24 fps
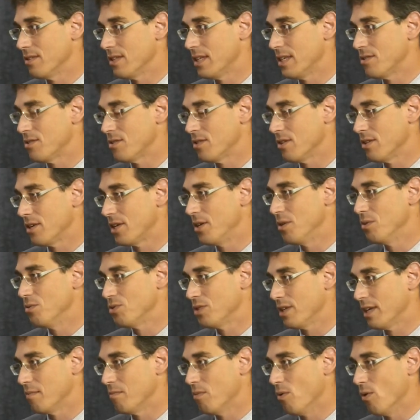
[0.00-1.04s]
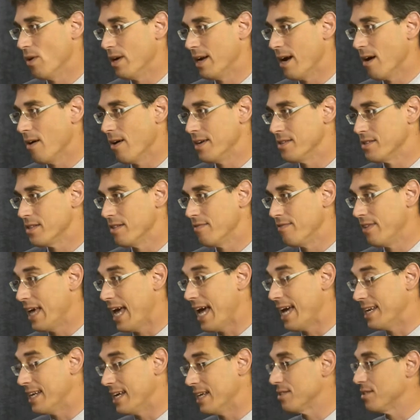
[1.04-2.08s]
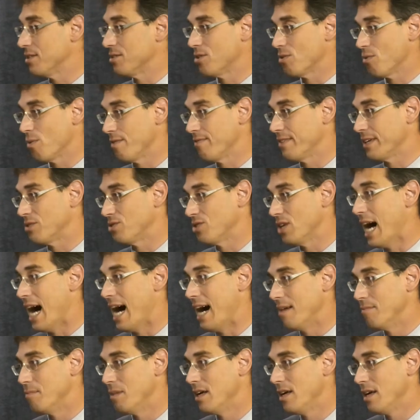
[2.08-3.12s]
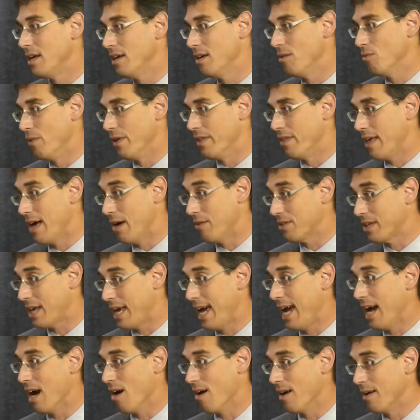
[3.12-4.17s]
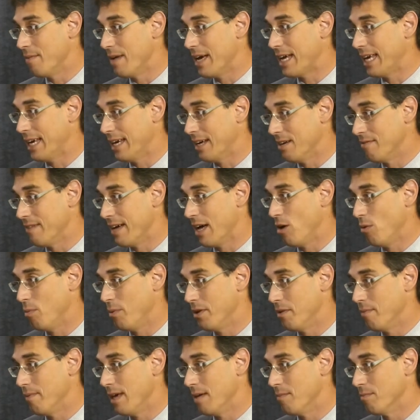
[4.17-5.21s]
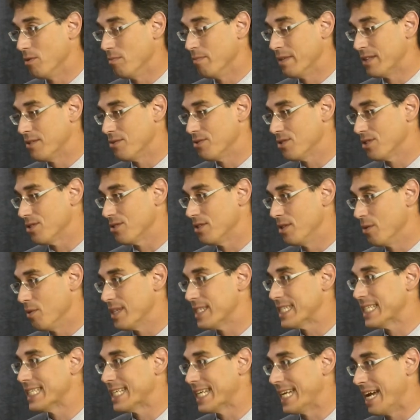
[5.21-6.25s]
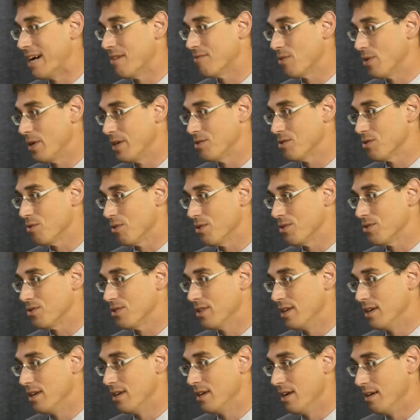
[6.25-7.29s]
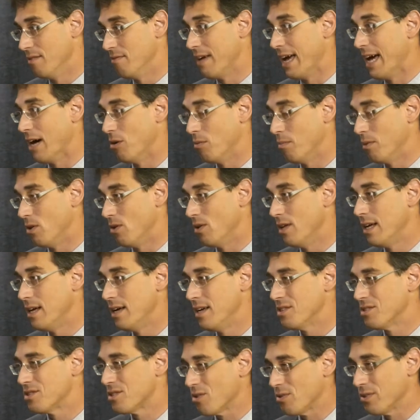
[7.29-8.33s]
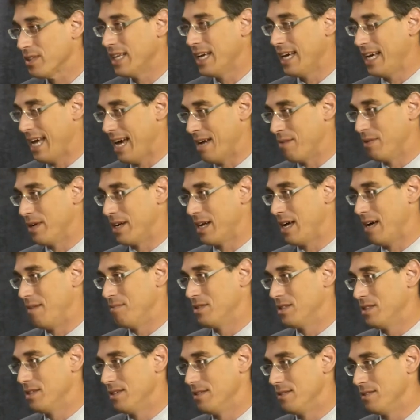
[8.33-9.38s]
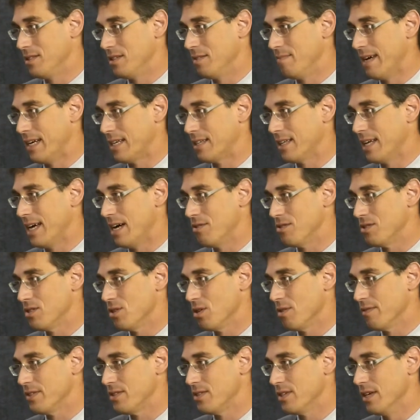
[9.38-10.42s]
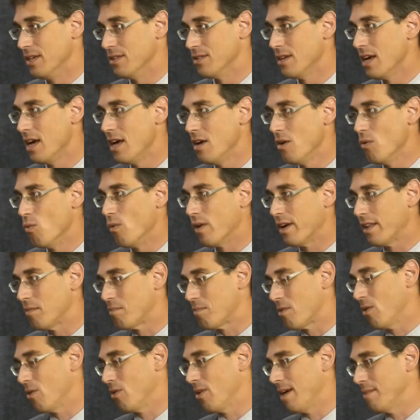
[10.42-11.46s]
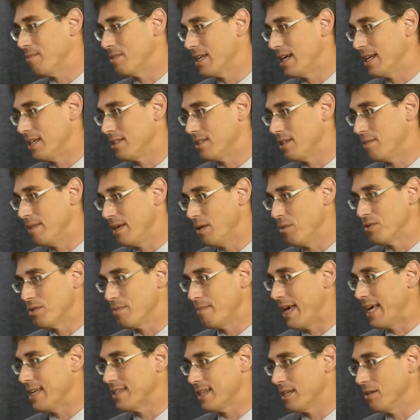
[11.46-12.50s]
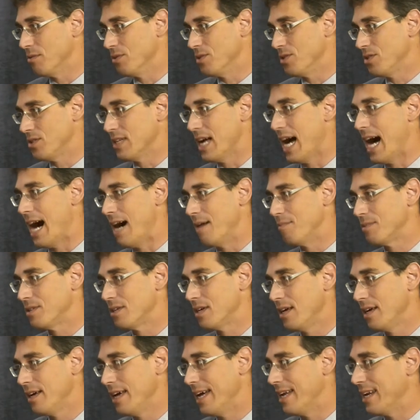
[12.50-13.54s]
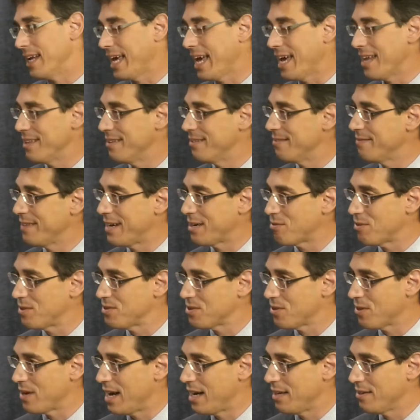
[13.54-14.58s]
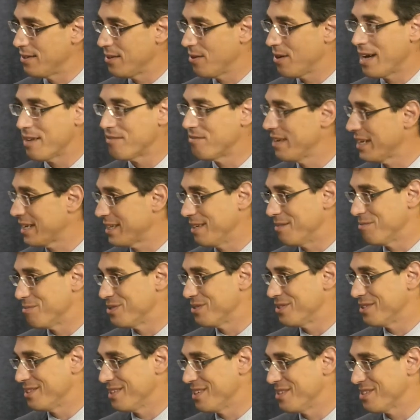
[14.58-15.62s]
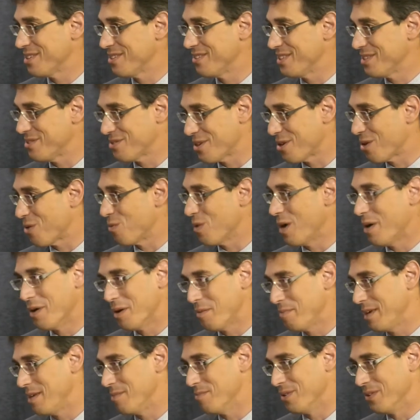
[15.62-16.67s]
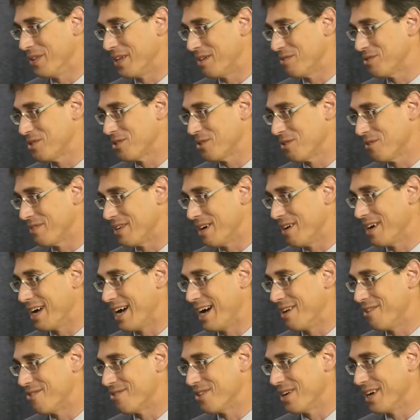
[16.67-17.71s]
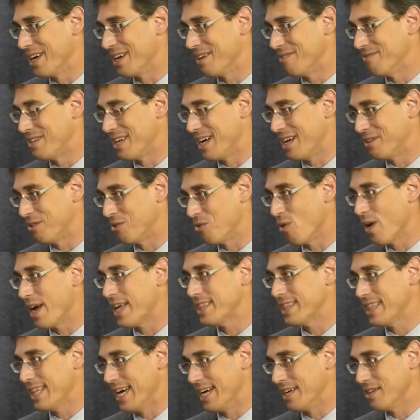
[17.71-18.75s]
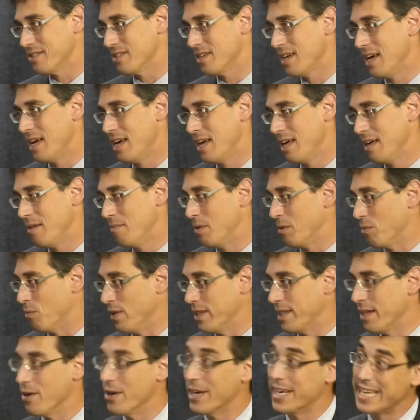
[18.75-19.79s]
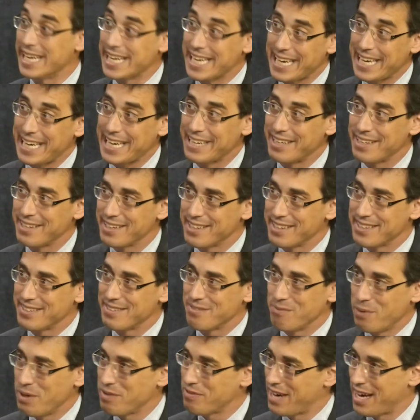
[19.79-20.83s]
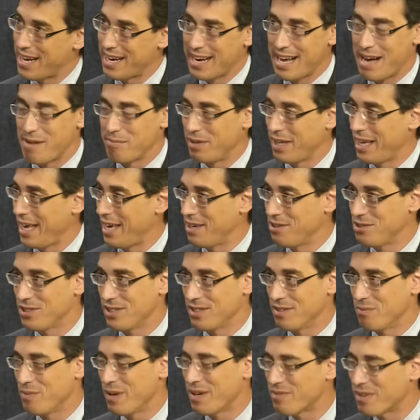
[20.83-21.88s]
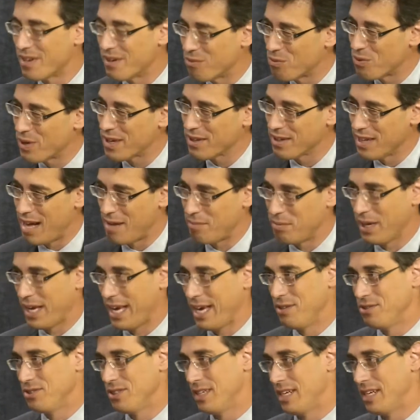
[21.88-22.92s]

these are hugely important areas, and the VA does a terrific job with health care and making it available to people, but there isn't enough resource available, certainly, again, when it comes to mental health services. One of the programs that, to me, was amazing was stopped, and again, veterans are not victims. These are heroic people that have served our country and have done great things, but when they're in need, we've got an obligation. We have a real obligation to